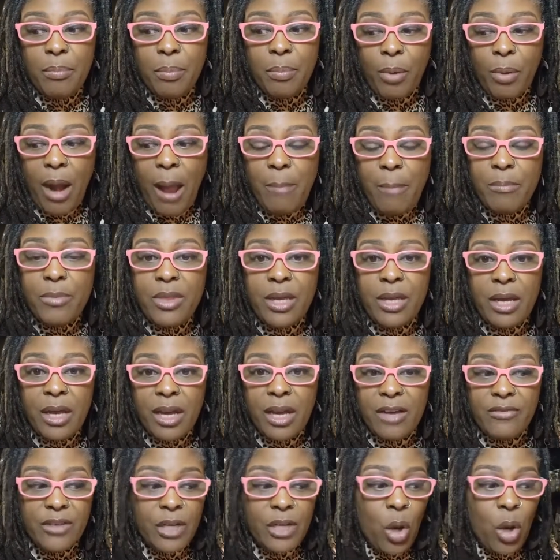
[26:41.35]
prop the
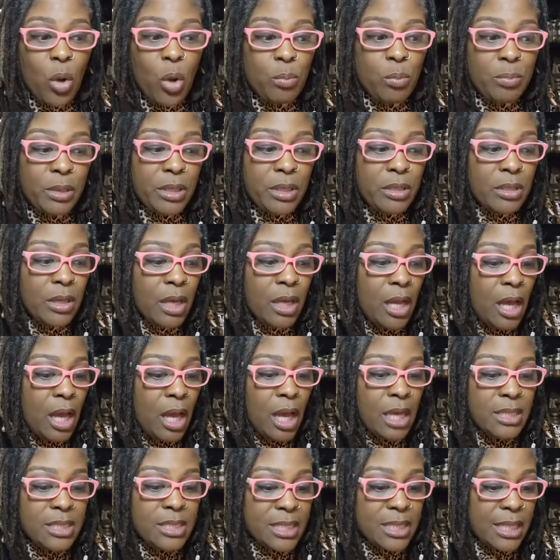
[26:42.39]
oven open
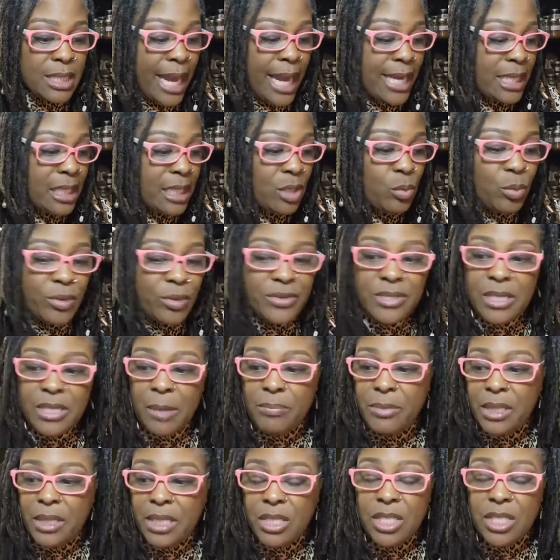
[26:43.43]
slightly with
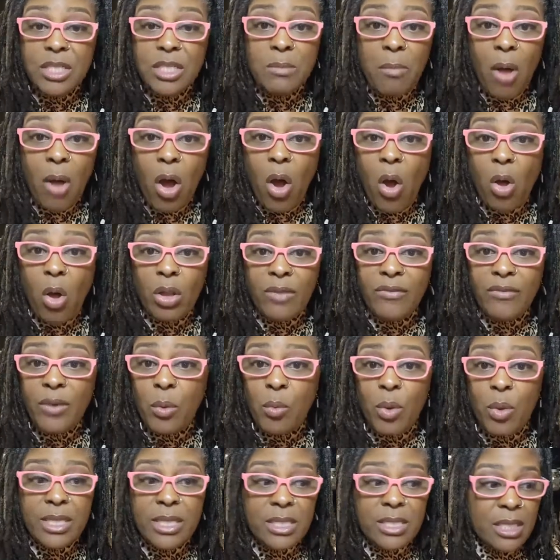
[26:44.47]
something small if it
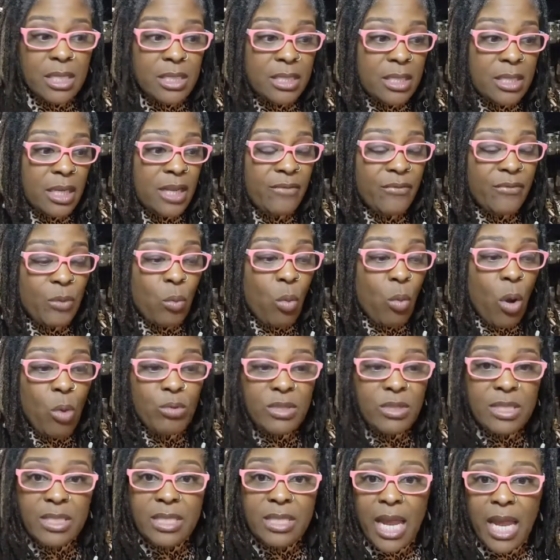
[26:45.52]
wasn't, if it
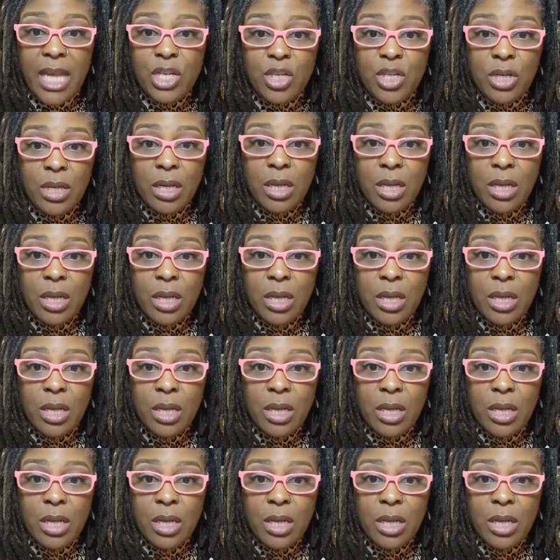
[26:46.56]
won't stay